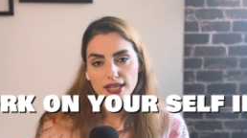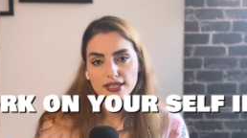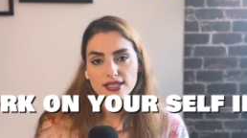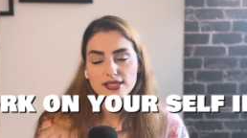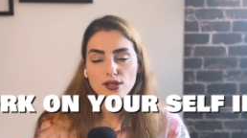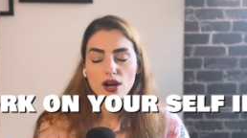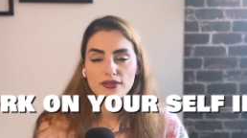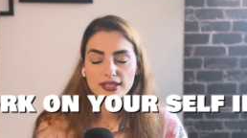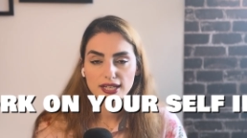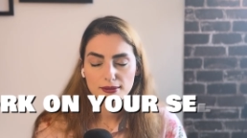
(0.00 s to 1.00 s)
and
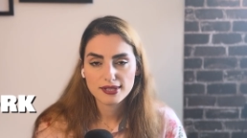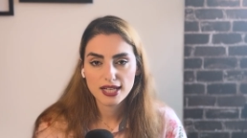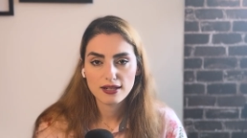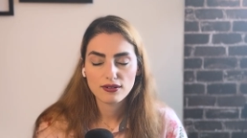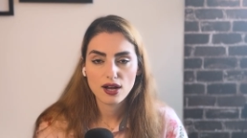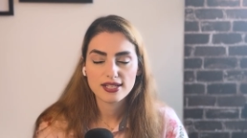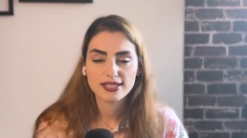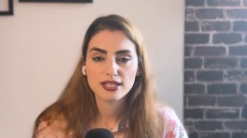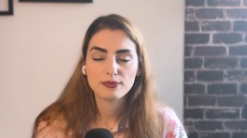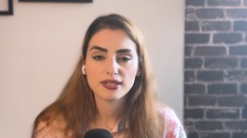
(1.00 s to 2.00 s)
starving themselves because
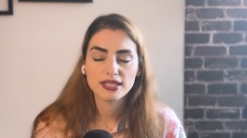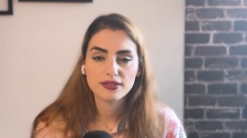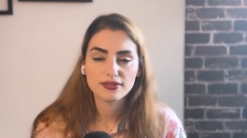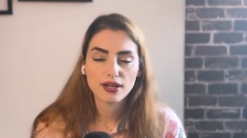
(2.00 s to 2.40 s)
they believe